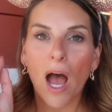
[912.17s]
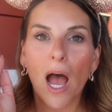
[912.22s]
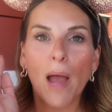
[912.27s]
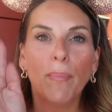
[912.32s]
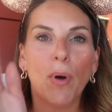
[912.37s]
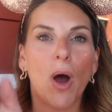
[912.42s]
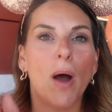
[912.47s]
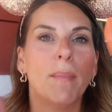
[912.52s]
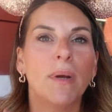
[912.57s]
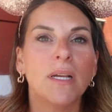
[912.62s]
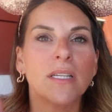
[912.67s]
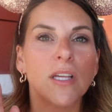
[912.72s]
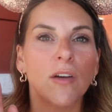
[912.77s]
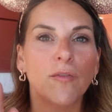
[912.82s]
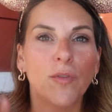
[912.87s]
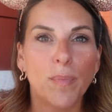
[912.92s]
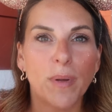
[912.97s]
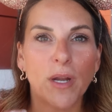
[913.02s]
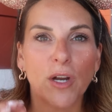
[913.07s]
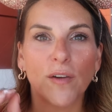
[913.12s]
I bought
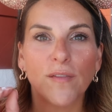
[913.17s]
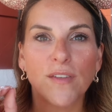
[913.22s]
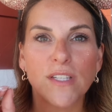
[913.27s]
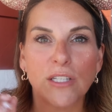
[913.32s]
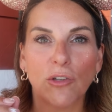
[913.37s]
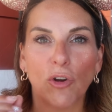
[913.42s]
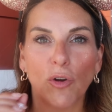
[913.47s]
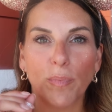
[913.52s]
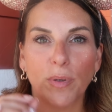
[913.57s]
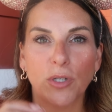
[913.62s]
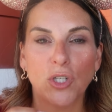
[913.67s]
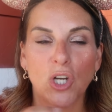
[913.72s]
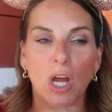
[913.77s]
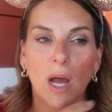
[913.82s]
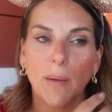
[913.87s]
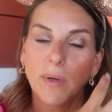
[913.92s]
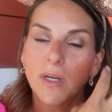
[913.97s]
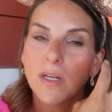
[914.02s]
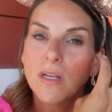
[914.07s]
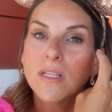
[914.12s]
myself a pair of silk
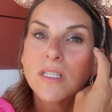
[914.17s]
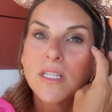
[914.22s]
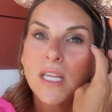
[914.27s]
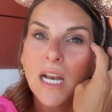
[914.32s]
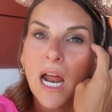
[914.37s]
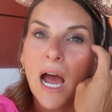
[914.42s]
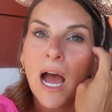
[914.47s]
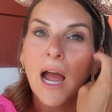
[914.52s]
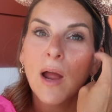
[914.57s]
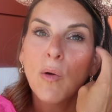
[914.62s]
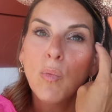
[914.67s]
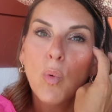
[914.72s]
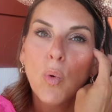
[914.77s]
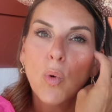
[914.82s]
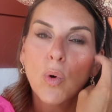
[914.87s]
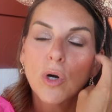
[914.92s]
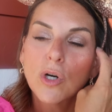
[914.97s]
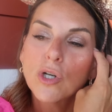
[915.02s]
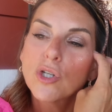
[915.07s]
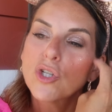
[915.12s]
pajamas that I
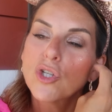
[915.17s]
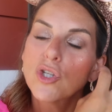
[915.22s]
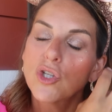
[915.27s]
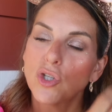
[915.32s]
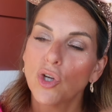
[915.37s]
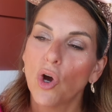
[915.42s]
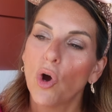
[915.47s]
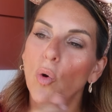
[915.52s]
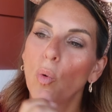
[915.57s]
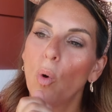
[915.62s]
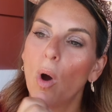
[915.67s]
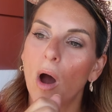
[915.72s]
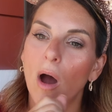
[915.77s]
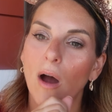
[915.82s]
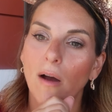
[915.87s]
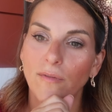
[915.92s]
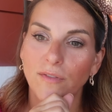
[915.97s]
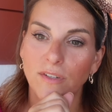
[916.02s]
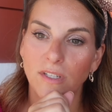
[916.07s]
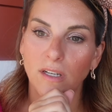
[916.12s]
wore so
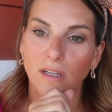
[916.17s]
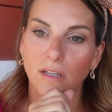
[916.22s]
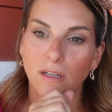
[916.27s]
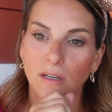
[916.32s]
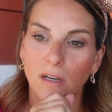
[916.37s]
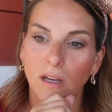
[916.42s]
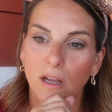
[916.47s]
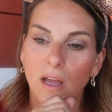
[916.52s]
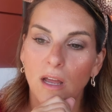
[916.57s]
often.